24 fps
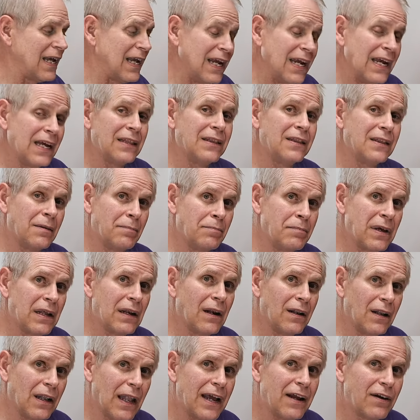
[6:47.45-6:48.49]
in the
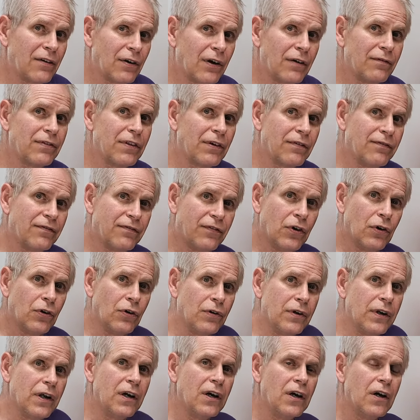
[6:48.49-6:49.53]
middle layer of the
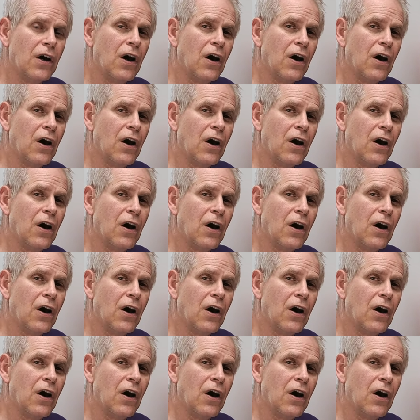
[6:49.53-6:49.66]
food